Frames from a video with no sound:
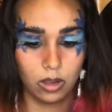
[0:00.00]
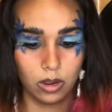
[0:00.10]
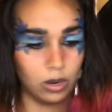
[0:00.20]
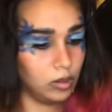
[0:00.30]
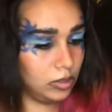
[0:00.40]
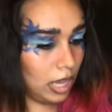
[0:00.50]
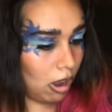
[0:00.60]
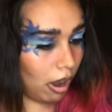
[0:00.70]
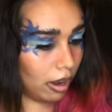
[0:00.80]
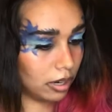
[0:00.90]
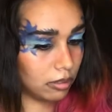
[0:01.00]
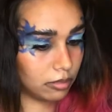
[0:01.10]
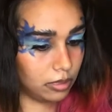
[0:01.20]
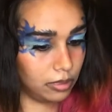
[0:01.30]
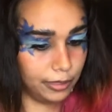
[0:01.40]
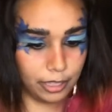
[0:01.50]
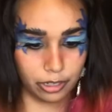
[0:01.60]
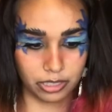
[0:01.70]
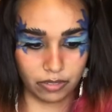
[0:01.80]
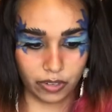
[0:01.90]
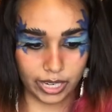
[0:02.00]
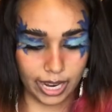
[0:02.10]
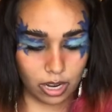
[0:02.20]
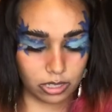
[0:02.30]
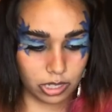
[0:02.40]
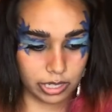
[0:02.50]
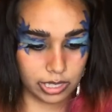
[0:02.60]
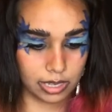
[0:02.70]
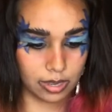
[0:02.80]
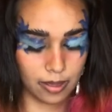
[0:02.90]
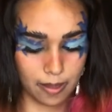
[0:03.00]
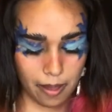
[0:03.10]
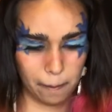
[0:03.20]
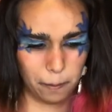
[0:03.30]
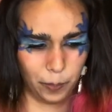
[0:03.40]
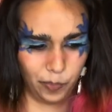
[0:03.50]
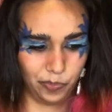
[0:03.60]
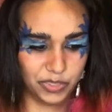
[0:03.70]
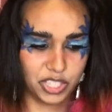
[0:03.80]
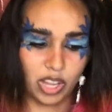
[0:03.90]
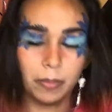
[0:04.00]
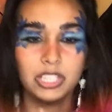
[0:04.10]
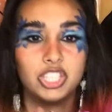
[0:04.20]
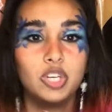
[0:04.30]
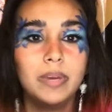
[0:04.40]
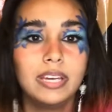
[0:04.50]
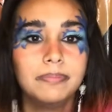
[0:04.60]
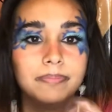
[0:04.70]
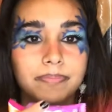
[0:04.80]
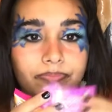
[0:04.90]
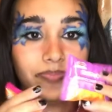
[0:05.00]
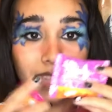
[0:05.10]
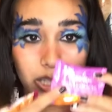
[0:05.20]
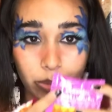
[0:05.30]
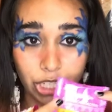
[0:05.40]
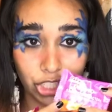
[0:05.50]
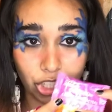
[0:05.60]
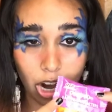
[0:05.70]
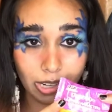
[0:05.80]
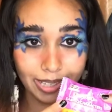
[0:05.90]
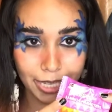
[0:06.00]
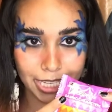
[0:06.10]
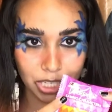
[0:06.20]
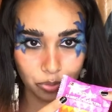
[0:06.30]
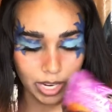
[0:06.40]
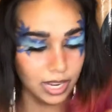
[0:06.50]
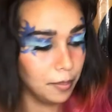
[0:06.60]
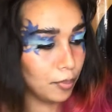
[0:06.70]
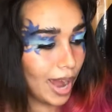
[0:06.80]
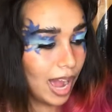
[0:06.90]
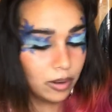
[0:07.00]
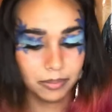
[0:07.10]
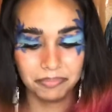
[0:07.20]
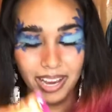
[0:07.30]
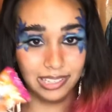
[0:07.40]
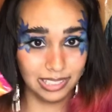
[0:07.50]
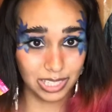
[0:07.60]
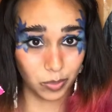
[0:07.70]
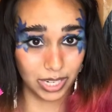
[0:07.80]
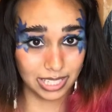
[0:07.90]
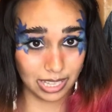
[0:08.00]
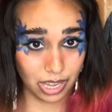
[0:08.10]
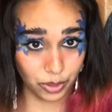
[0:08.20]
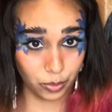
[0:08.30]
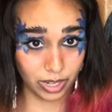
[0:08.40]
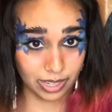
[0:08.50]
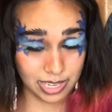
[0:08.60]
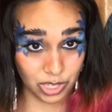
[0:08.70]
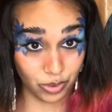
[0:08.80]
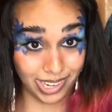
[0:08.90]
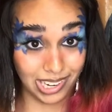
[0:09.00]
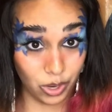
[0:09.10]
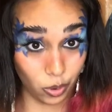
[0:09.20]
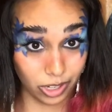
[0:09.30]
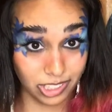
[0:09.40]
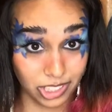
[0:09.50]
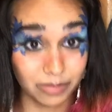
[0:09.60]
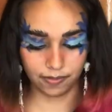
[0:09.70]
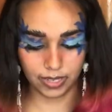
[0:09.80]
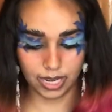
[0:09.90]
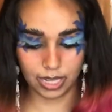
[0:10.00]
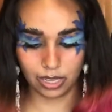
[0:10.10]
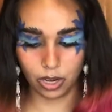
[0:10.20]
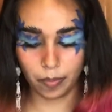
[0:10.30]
Oh, they are. They're different characters. So I'm assuming this one is chocolate because it's written in brown, and this one is the other one because it's written in orange. Vanilla or